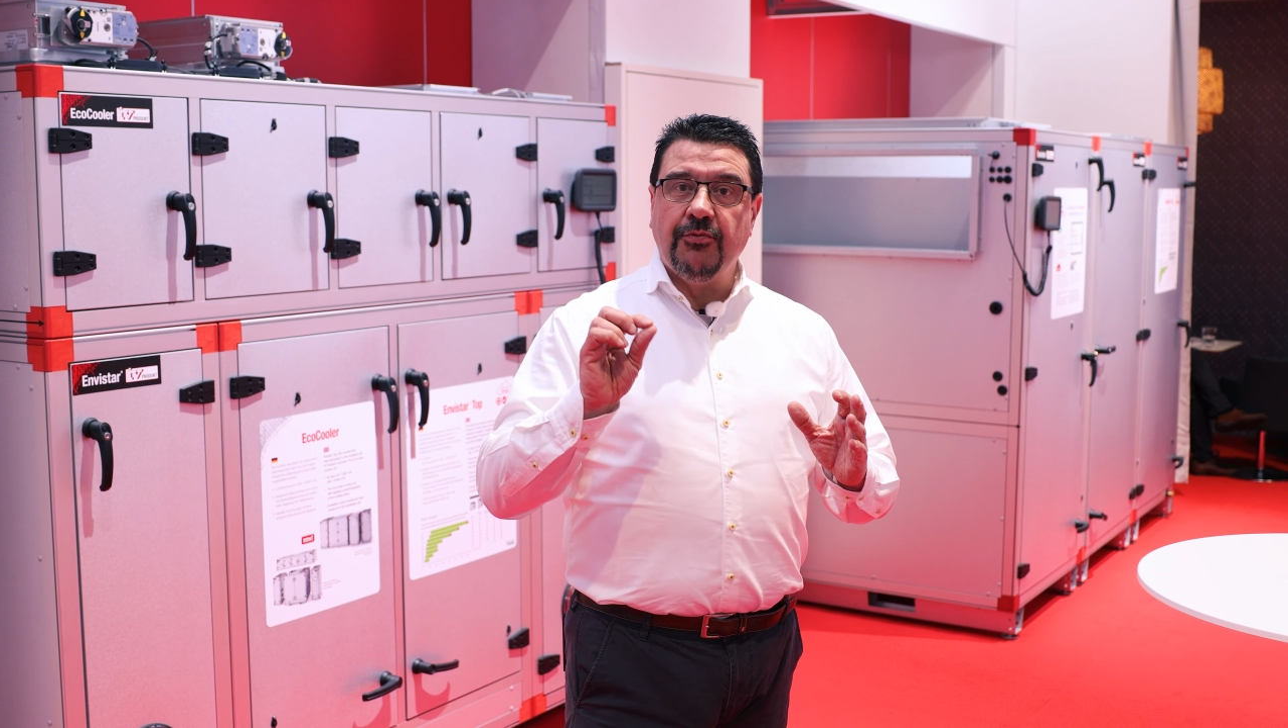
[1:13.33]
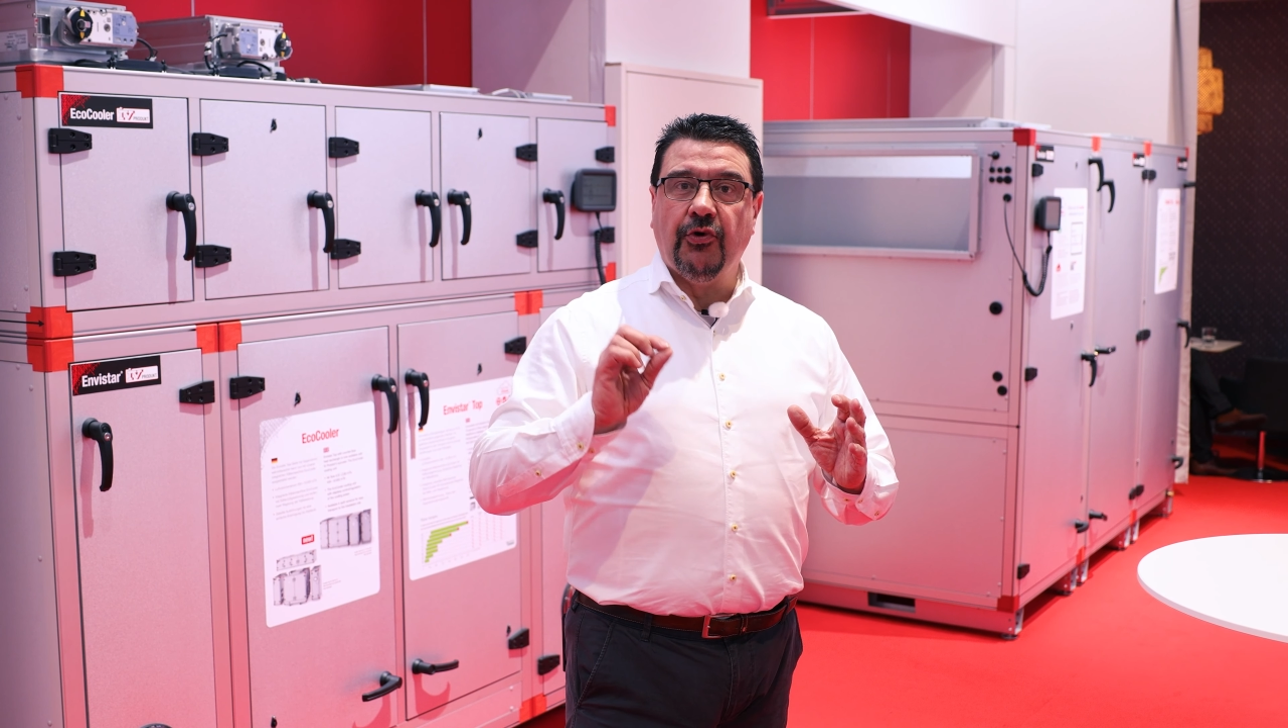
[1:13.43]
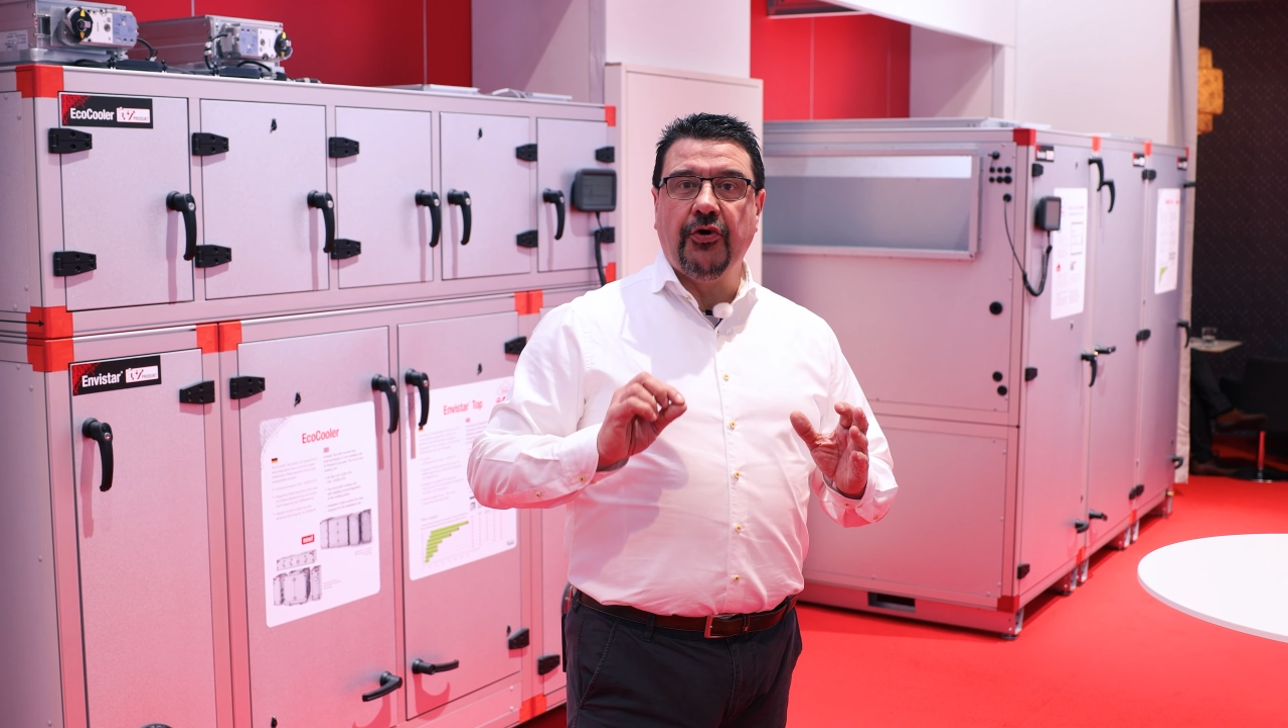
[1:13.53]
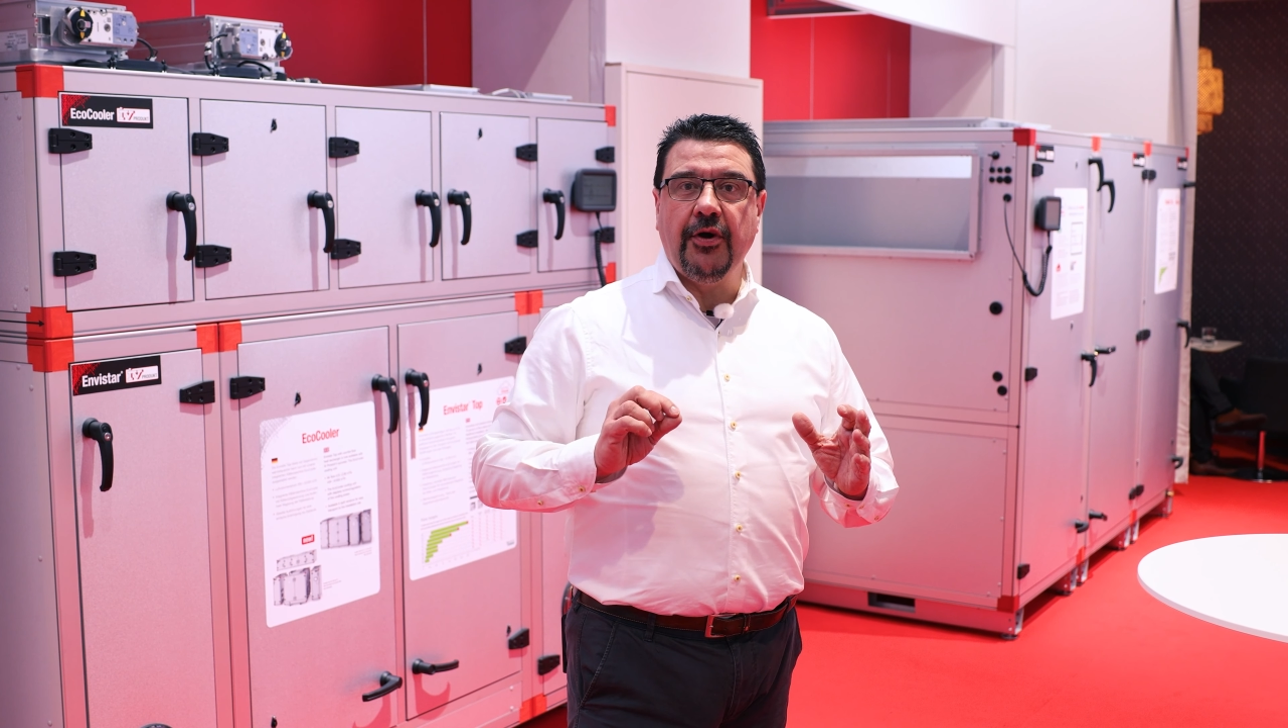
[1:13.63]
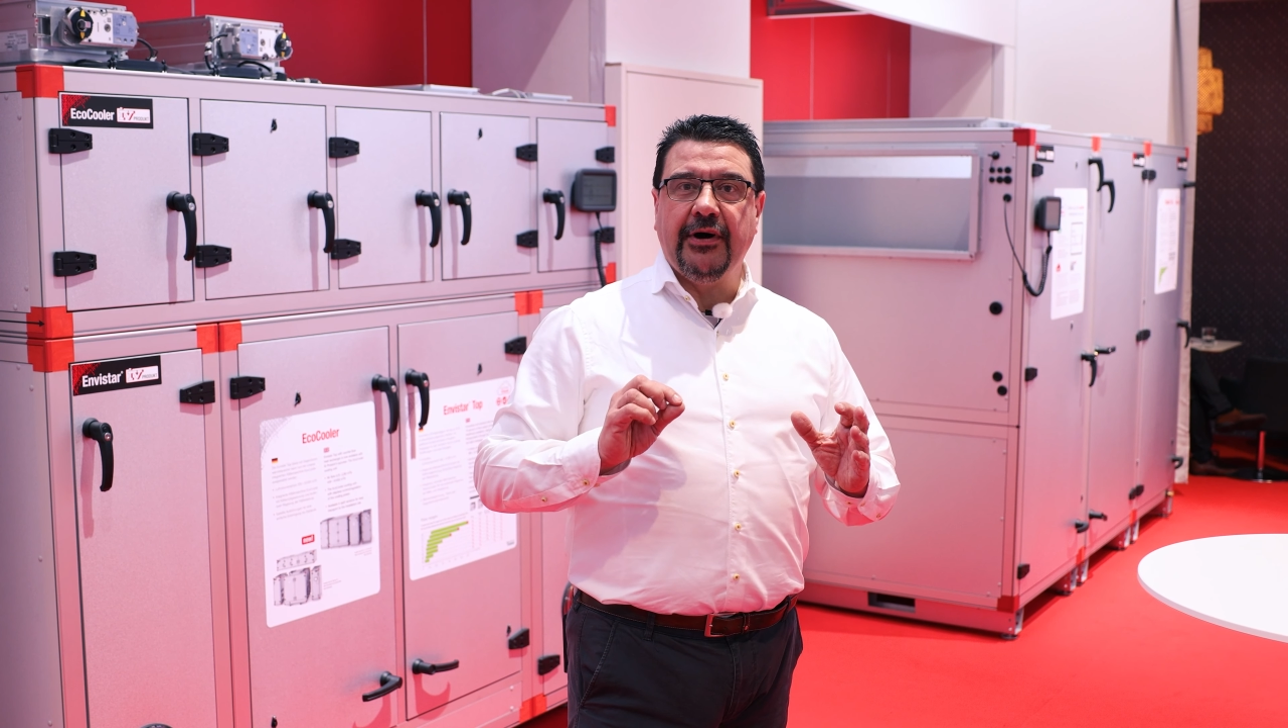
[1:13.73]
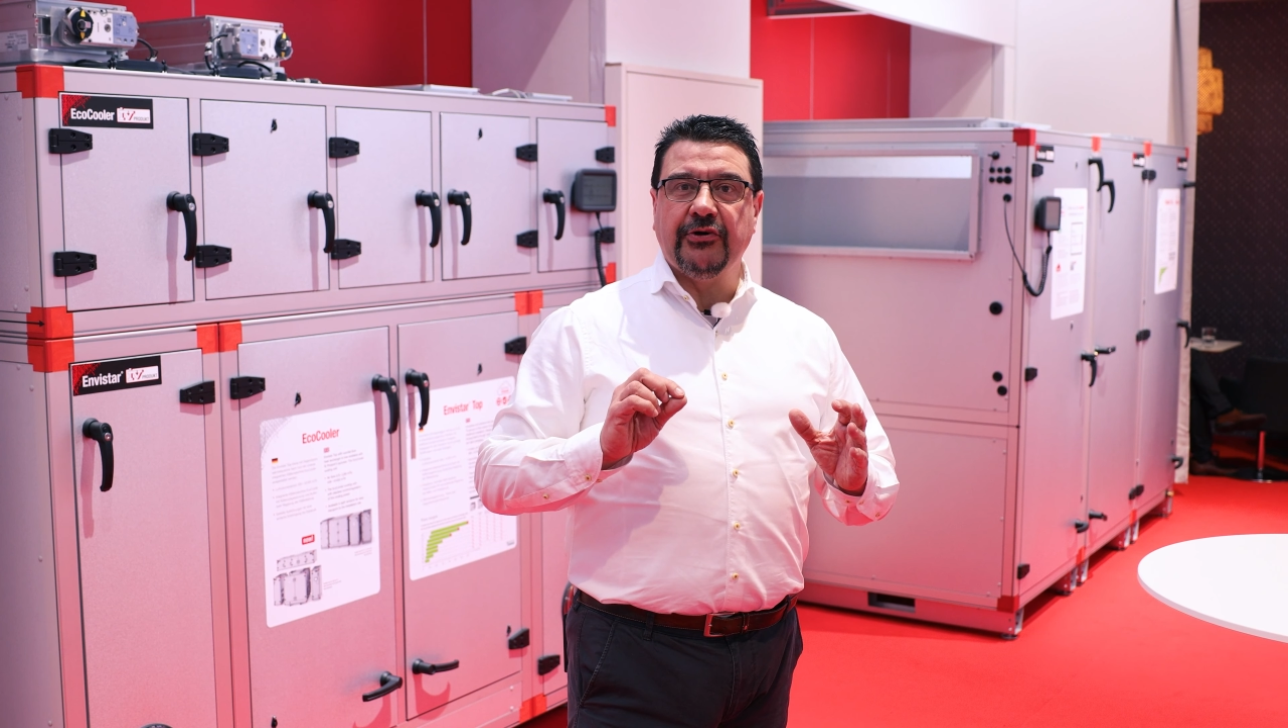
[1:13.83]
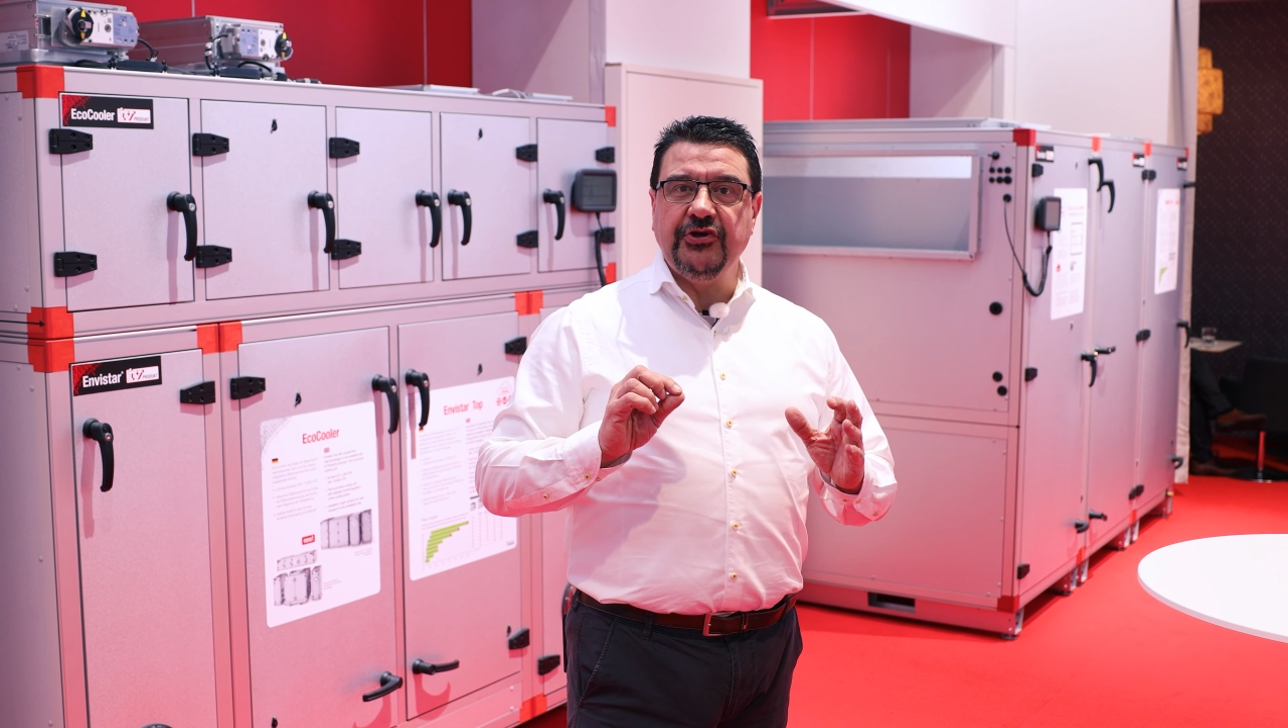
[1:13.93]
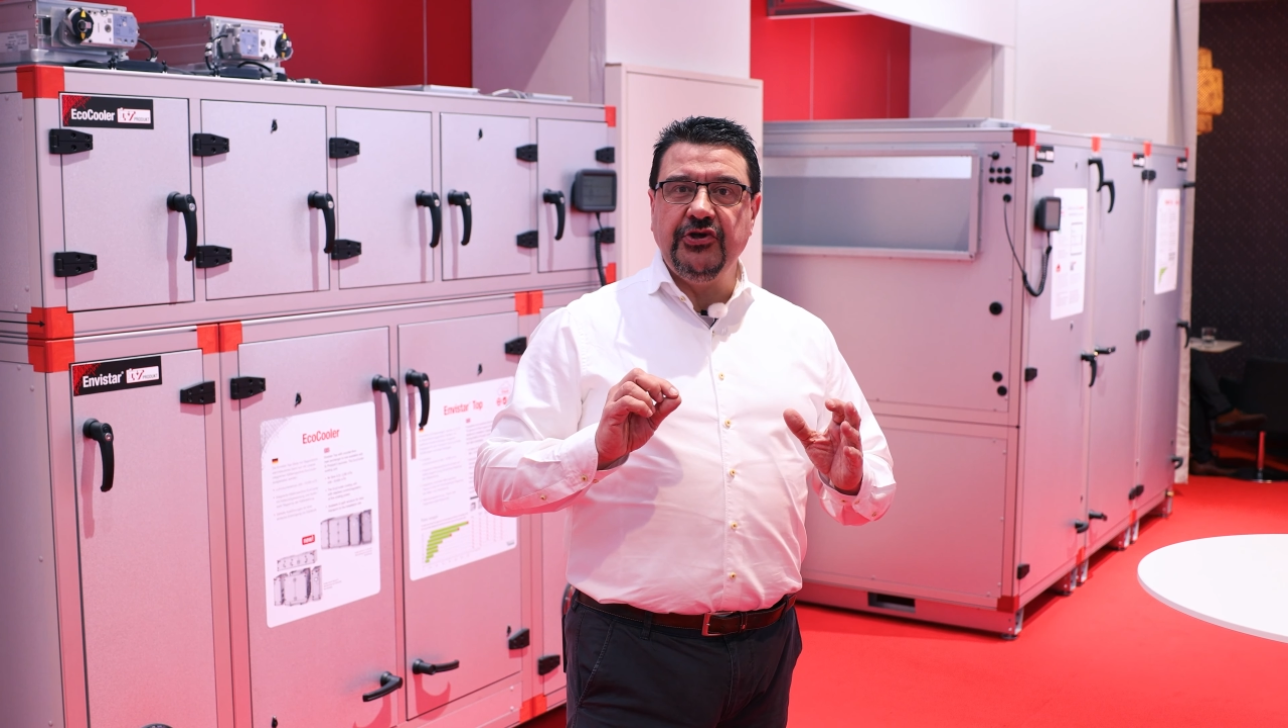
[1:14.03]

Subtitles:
more about the